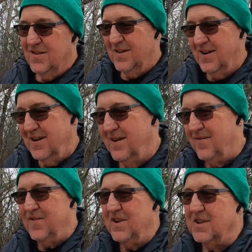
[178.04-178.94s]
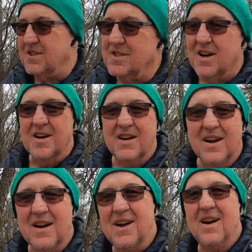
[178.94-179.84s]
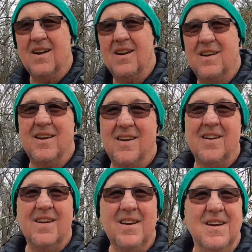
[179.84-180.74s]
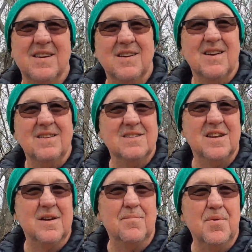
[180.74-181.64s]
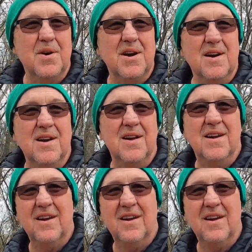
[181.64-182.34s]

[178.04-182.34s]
the fields start getting slippery and